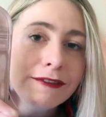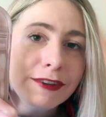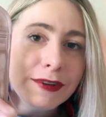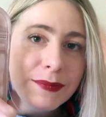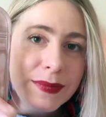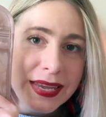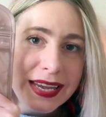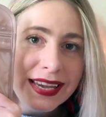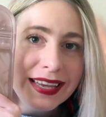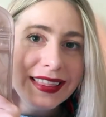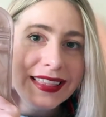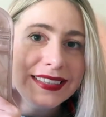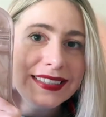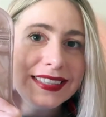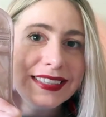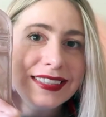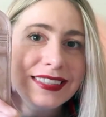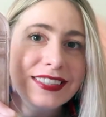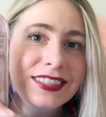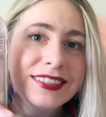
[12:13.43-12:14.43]
for me this
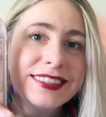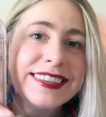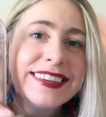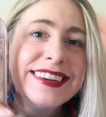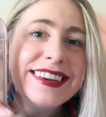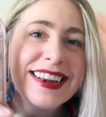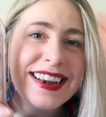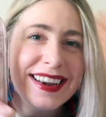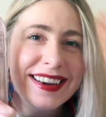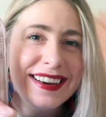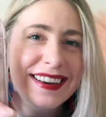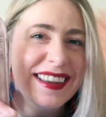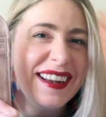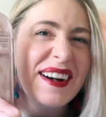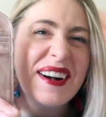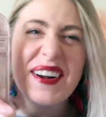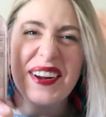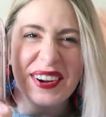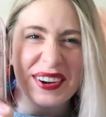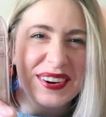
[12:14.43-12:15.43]
is just an
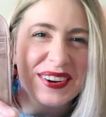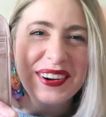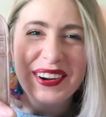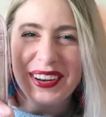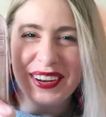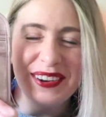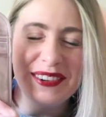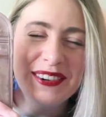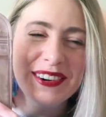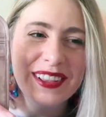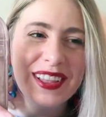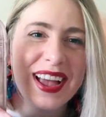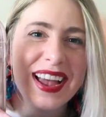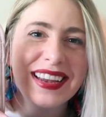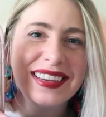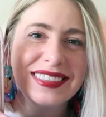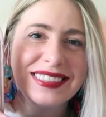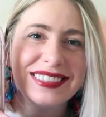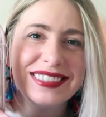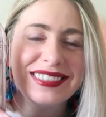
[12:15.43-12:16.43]

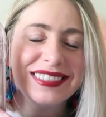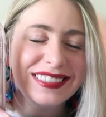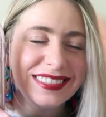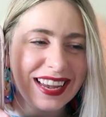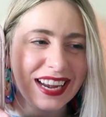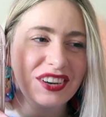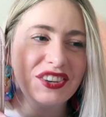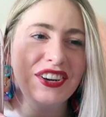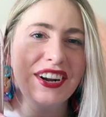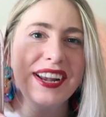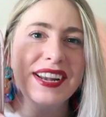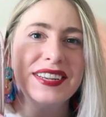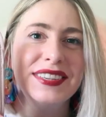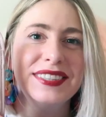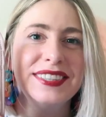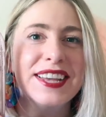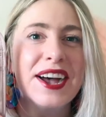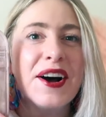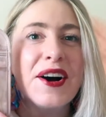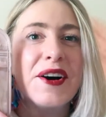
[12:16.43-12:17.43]
unutilized section.
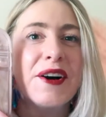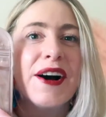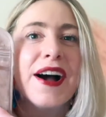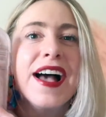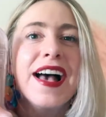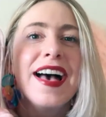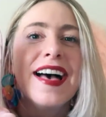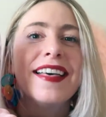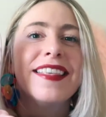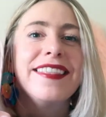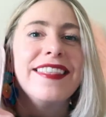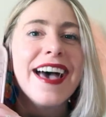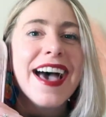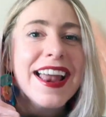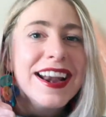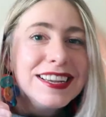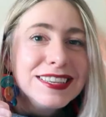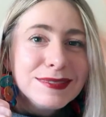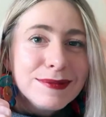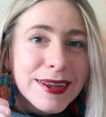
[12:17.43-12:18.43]
So
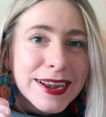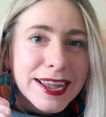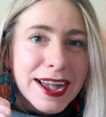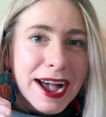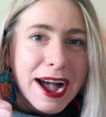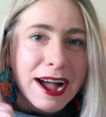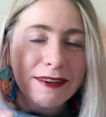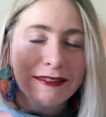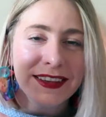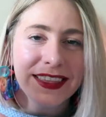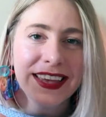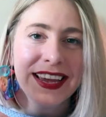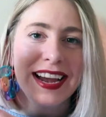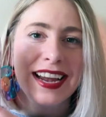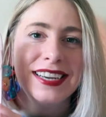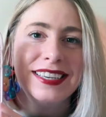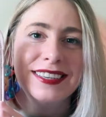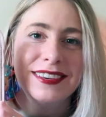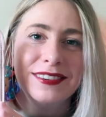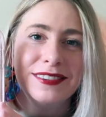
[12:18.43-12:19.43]
that is my con with it.
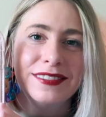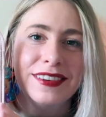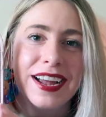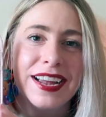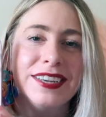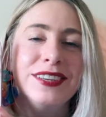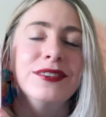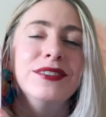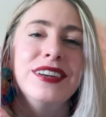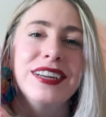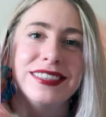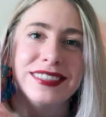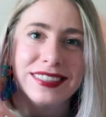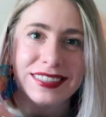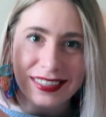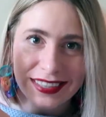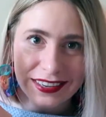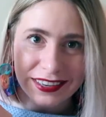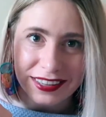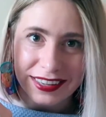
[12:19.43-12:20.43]
I don't, I don't
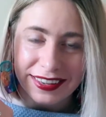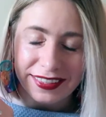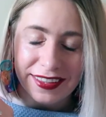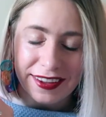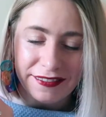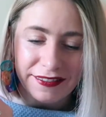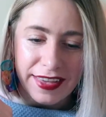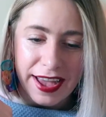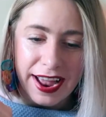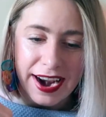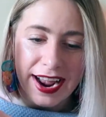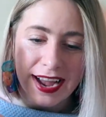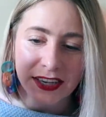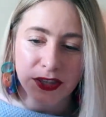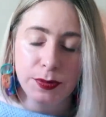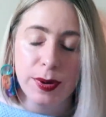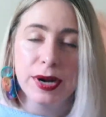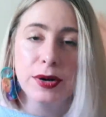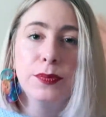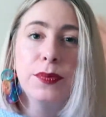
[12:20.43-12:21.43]
necessarily love that
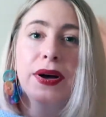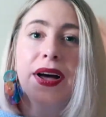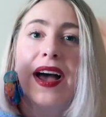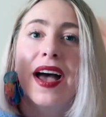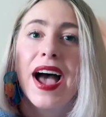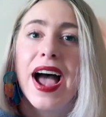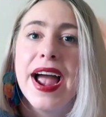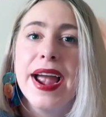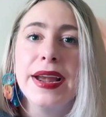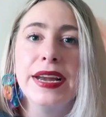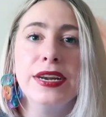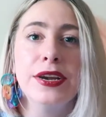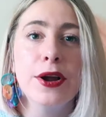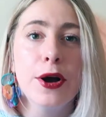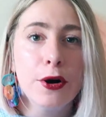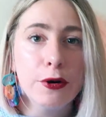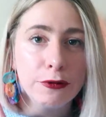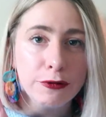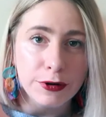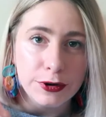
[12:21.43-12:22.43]
aspect, but I
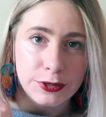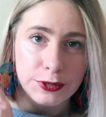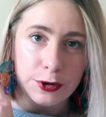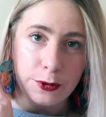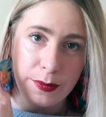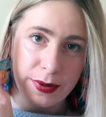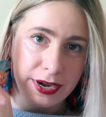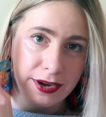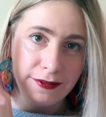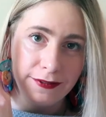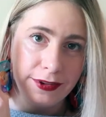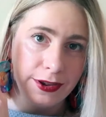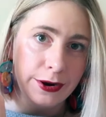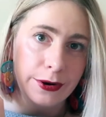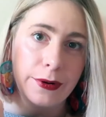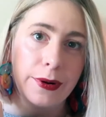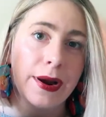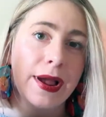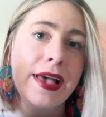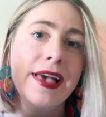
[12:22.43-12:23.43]
know for so many of
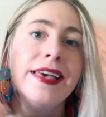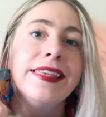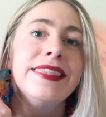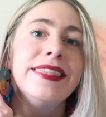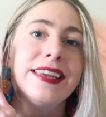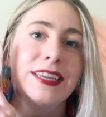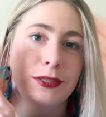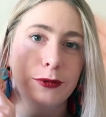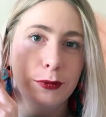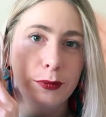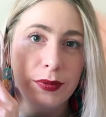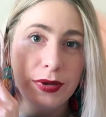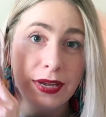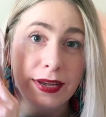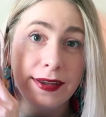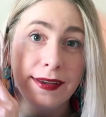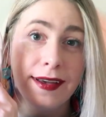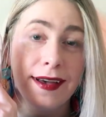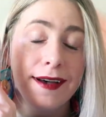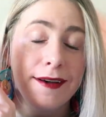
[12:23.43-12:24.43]
you this would
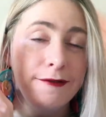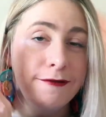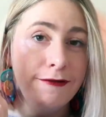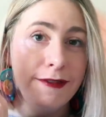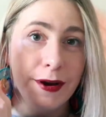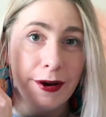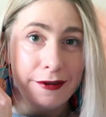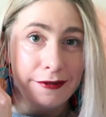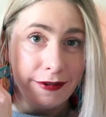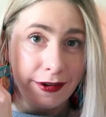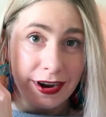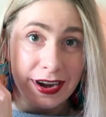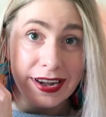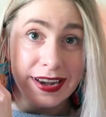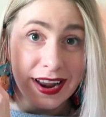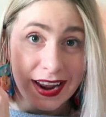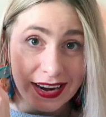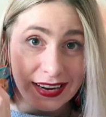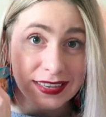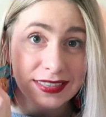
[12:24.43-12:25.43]
be a very, very
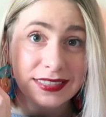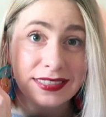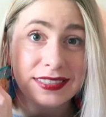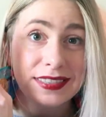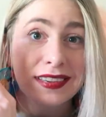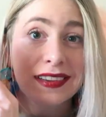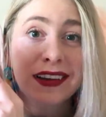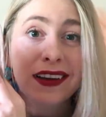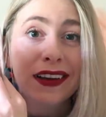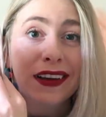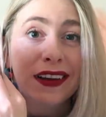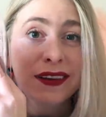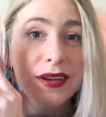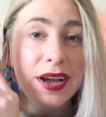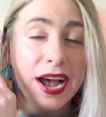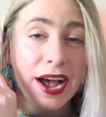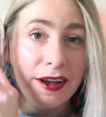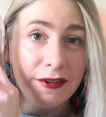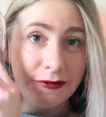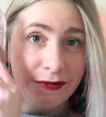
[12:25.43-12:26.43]
nice
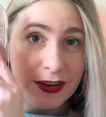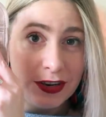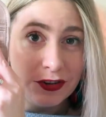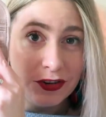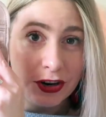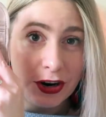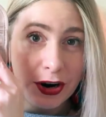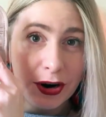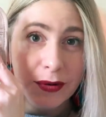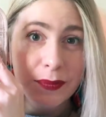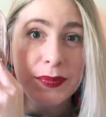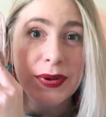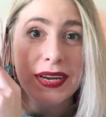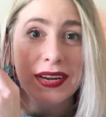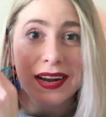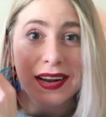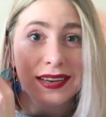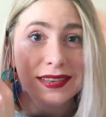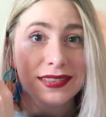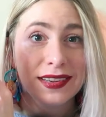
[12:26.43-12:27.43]
uh, feature
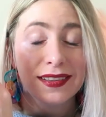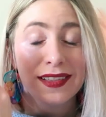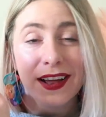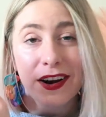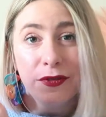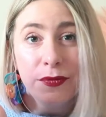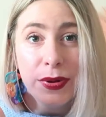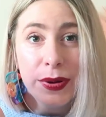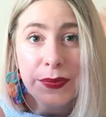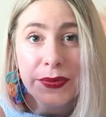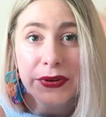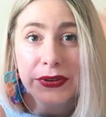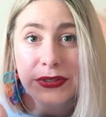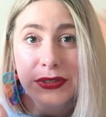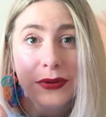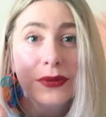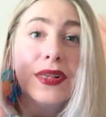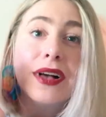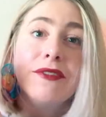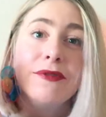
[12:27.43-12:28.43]
because a lot of people
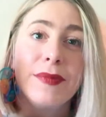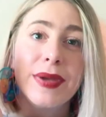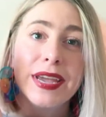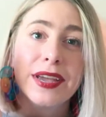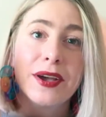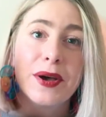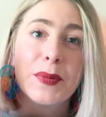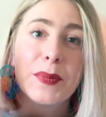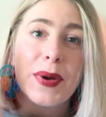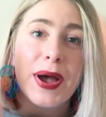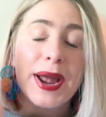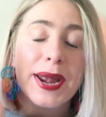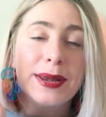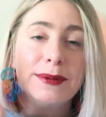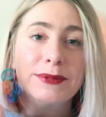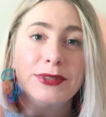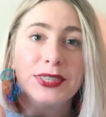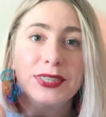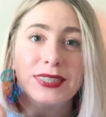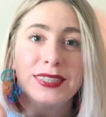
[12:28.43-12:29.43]
do love makeup. I
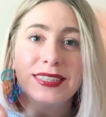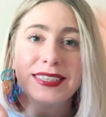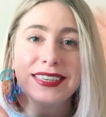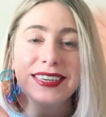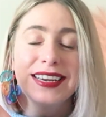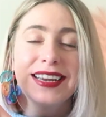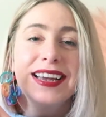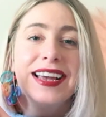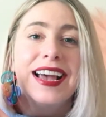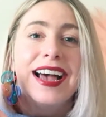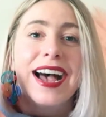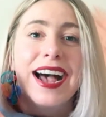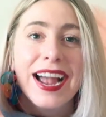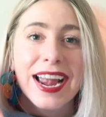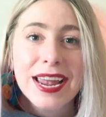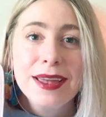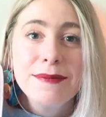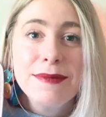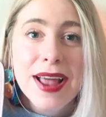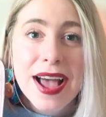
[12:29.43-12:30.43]
am just, I
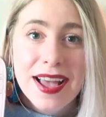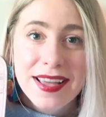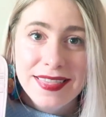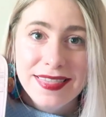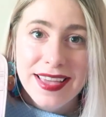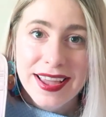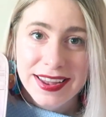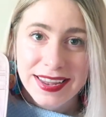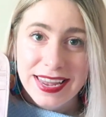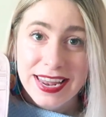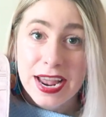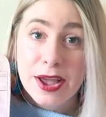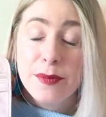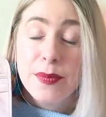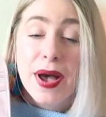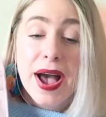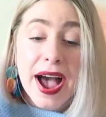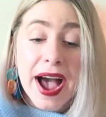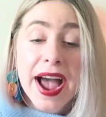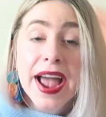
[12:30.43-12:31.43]
am not in that
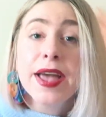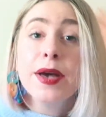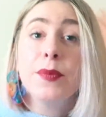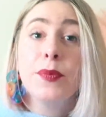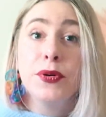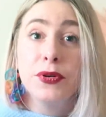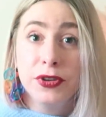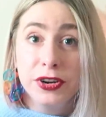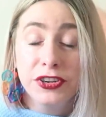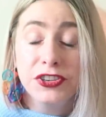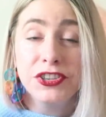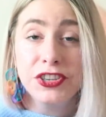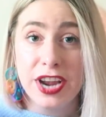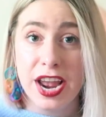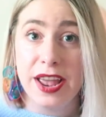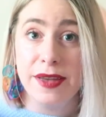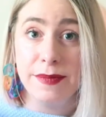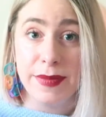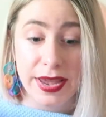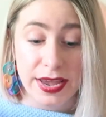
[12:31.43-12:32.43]
camp. I
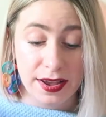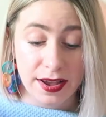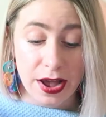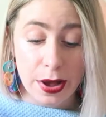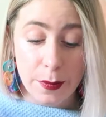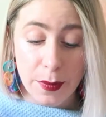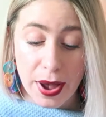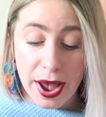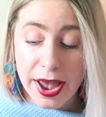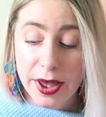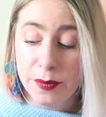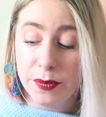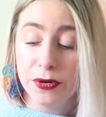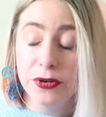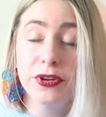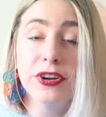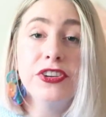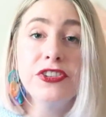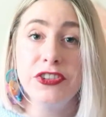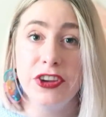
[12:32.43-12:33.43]
appreciate makeup. I
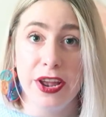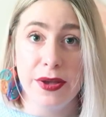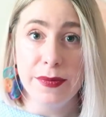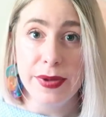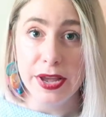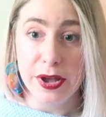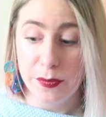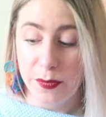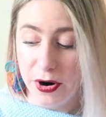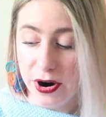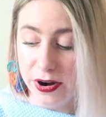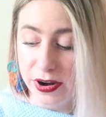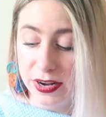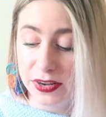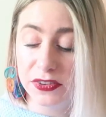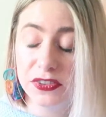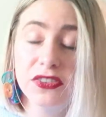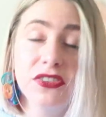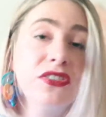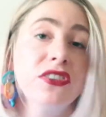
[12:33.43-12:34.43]
appreciate makeup
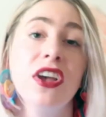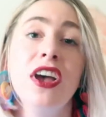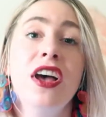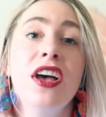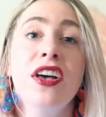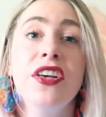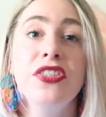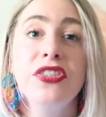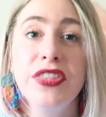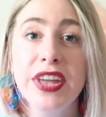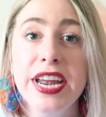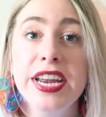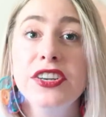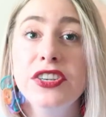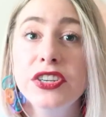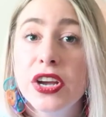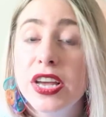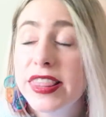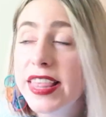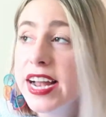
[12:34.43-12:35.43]
artists they
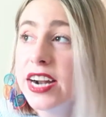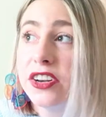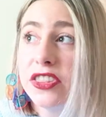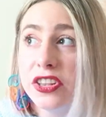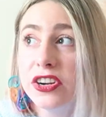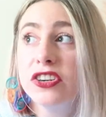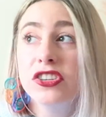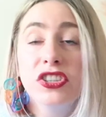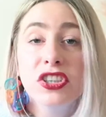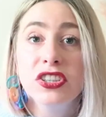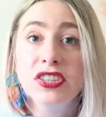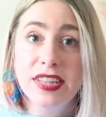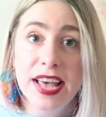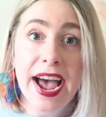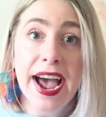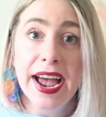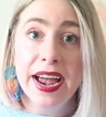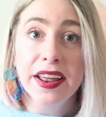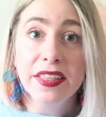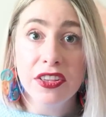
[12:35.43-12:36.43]
do that. They're just
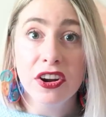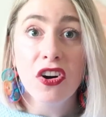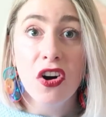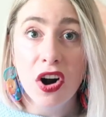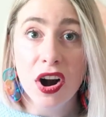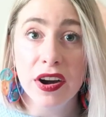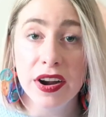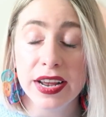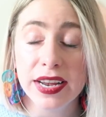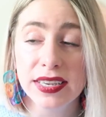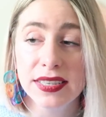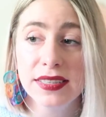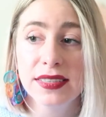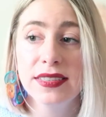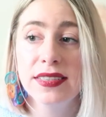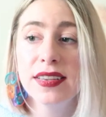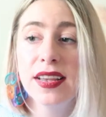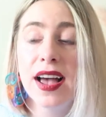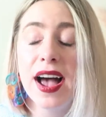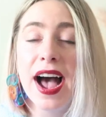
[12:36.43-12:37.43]
that. They're artists.
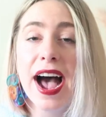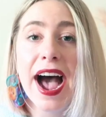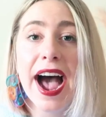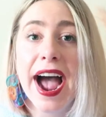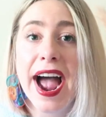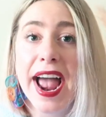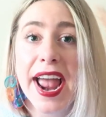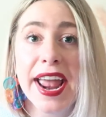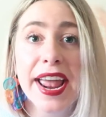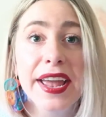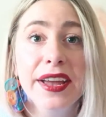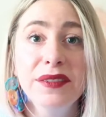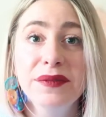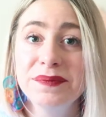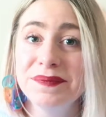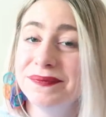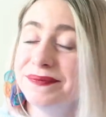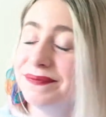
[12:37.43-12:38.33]
I,